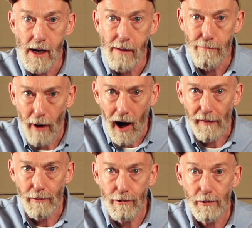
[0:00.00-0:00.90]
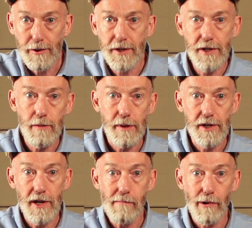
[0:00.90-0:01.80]
But the rules are super
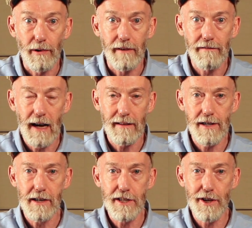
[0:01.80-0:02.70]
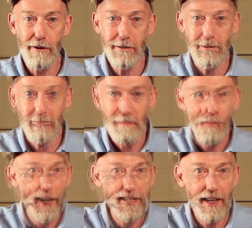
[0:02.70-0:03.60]
simple. In fact, there's only 2 of them.
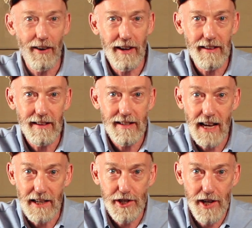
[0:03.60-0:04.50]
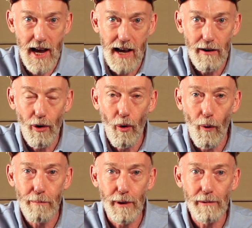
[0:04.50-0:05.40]
Players can either take a share or
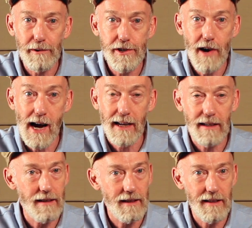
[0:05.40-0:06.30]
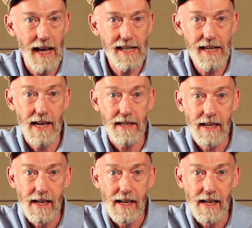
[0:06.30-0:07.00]
build track, and that's it.